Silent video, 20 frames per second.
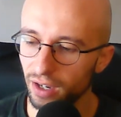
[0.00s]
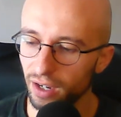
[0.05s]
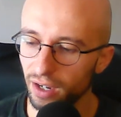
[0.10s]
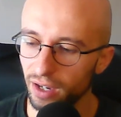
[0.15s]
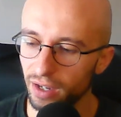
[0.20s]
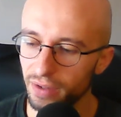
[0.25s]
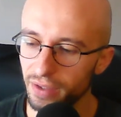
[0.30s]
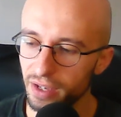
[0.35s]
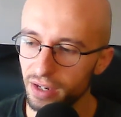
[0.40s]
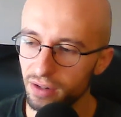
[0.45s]

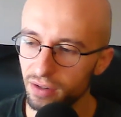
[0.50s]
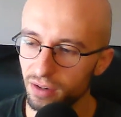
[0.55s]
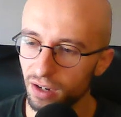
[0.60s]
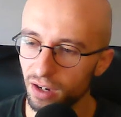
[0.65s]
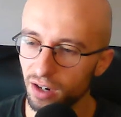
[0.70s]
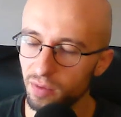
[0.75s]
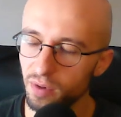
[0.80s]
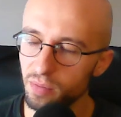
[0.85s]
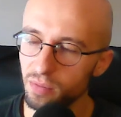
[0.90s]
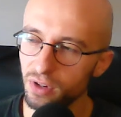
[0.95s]
And then
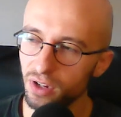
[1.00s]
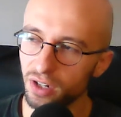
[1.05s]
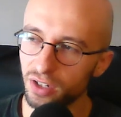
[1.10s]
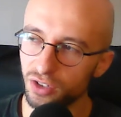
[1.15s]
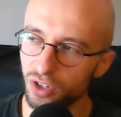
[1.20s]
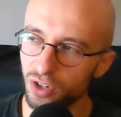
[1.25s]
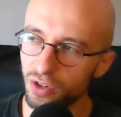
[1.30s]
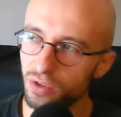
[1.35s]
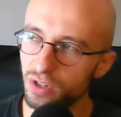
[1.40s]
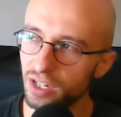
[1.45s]
I remember like
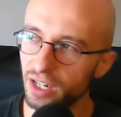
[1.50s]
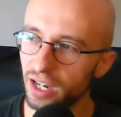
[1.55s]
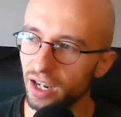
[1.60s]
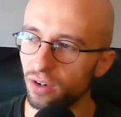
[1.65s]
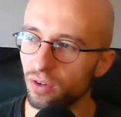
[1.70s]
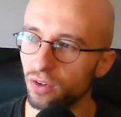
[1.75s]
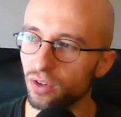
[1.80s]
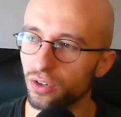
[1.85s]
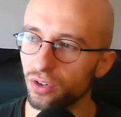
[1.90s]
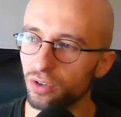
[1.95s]
zoning
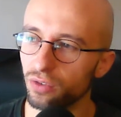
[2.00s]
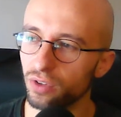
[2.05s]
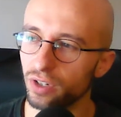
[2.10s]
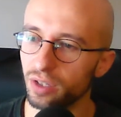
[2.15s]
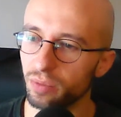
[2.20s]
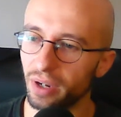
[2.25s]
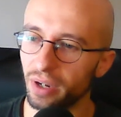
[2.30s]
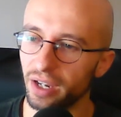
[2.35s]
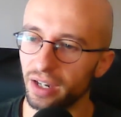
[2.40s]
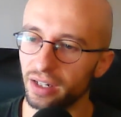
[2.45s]
out and not
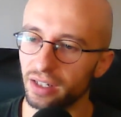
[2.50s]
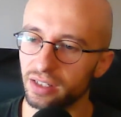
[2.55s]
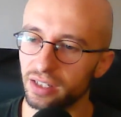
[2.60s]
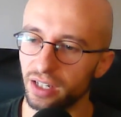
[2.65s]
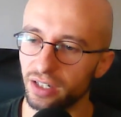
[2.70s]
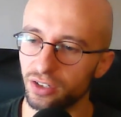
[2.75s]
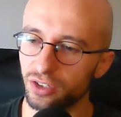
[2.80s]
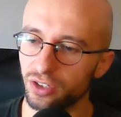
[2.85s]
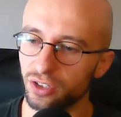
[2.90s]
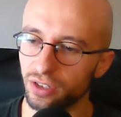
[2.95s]
really paying
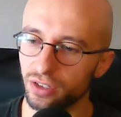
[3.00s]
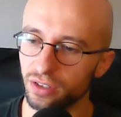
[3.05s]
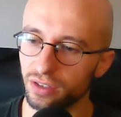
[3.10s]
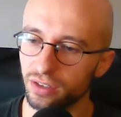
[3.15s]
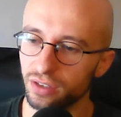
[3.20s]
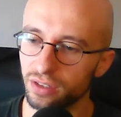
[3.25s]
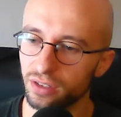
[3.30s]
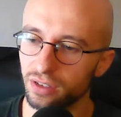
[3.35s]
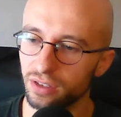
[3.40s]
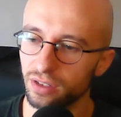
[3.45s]
attention.
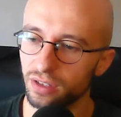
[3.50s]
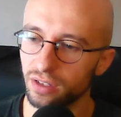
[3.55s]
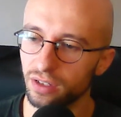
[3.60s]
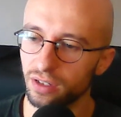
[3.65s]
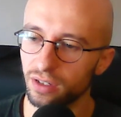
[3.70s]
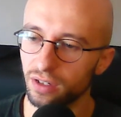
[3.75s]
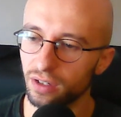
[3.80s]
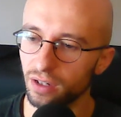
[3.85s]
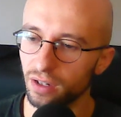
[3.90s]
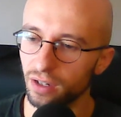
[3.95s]

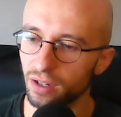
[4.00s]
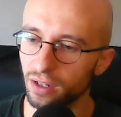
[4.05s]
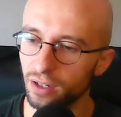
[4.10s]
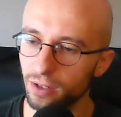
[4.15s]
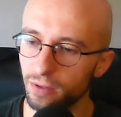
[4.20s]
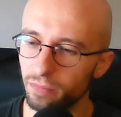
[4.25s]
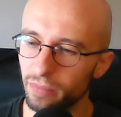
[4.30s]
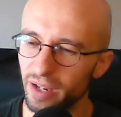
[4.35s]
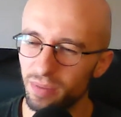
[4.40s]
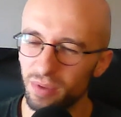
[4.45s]

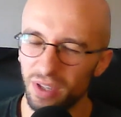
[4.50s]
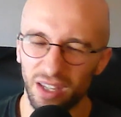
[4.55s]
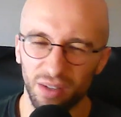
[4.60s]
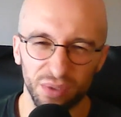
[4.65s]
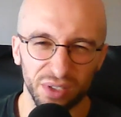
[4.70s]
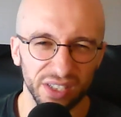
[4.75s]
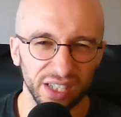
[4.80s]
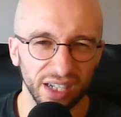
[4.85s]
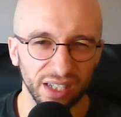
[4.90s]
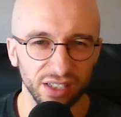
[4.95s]
Uh, maybe he
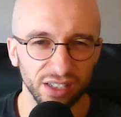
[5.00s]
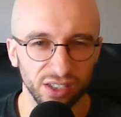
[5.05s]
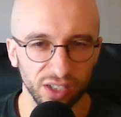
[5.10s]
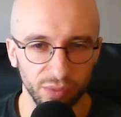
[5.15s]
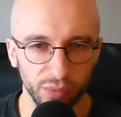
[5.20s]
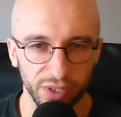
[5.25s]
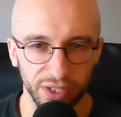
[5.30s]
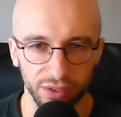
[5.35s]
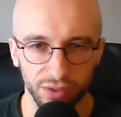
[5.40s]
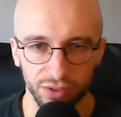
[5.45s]
was telling
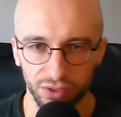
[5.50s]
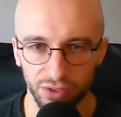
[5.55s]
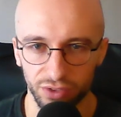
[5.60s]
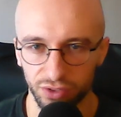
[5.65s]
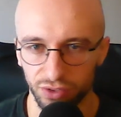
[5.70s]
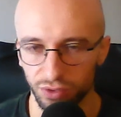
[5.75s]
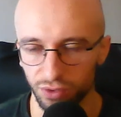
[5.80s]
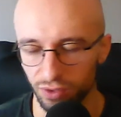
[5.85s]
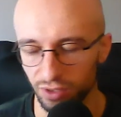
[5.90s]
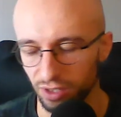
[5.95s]
someone else the
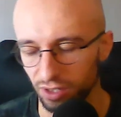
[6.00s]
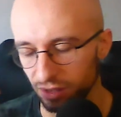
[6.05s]
story.